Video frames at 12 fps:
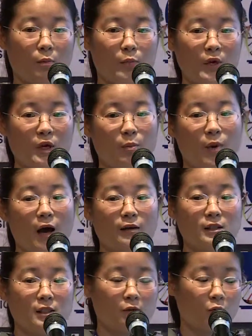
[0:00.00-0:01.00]
big
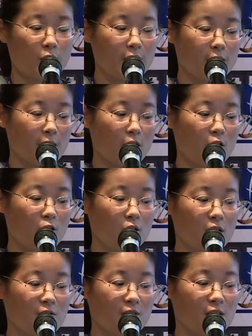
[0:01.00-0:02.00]
plants with yellow
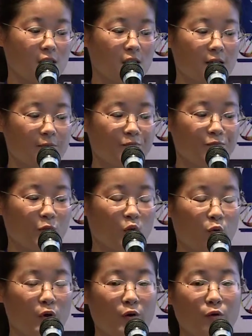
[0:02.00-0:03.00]
leaves. Then
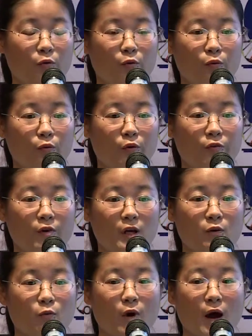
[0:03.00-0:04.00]
when we
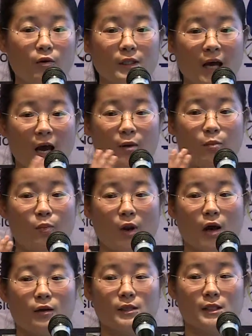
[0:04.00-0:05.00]
found wild-type
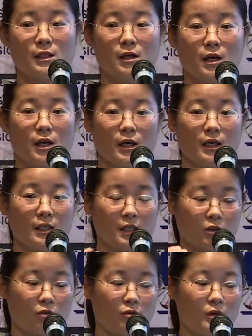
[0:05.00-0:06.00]
plants,
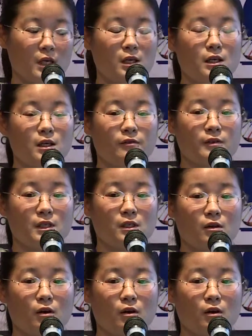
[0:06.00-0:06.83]
it's green leaves.